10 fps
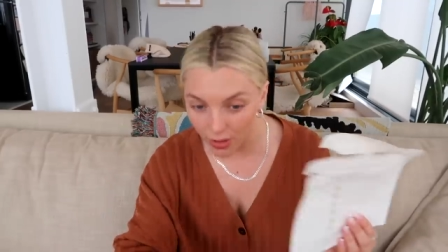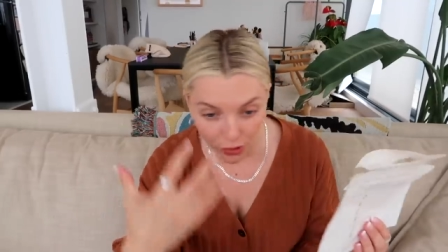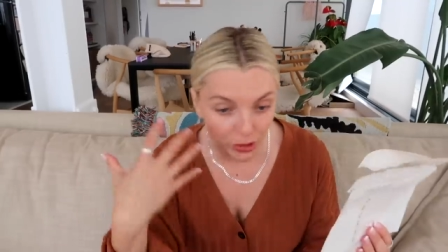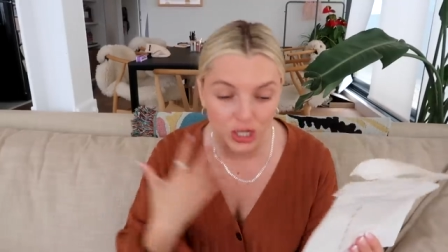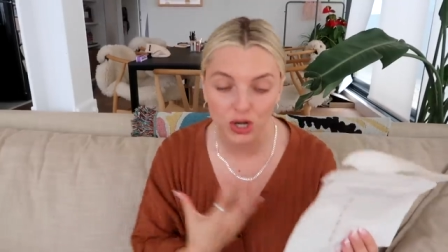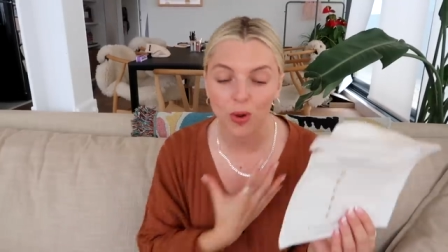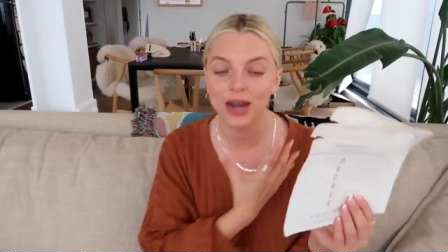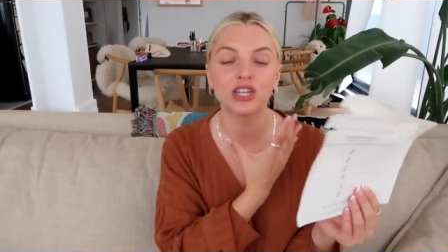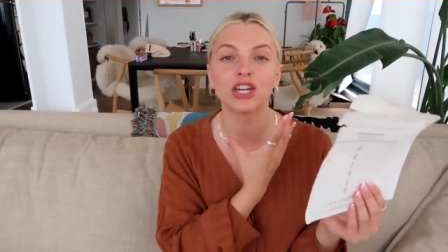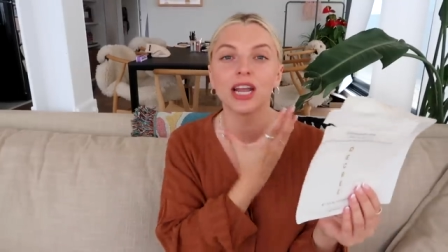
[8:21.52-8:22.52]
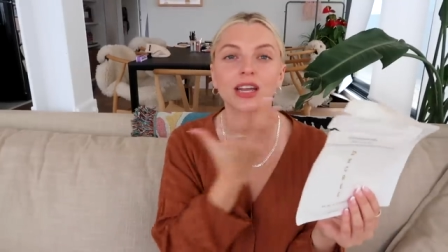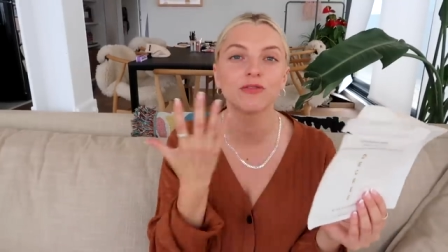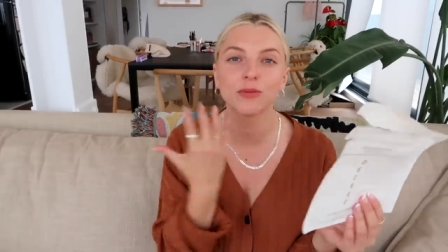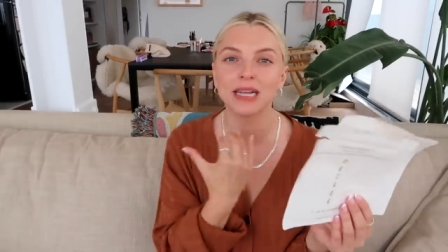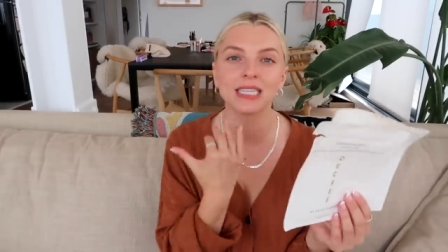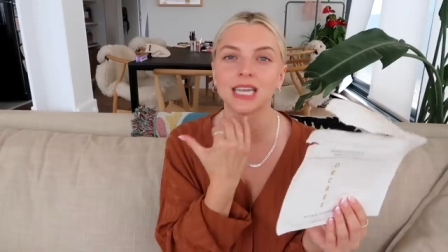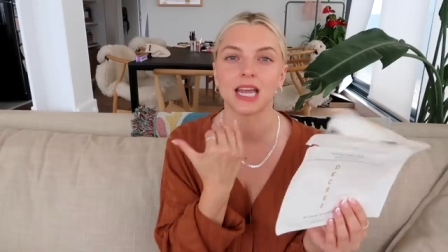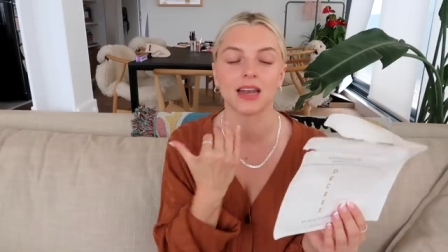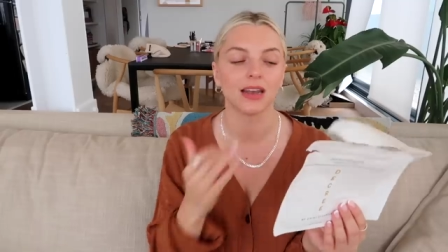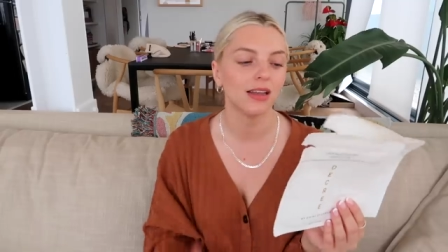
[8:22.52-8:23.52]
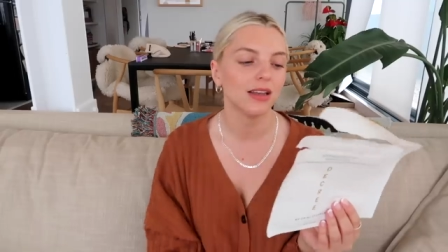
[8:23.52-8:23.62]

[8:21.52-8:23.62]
thirst quenching for my skin.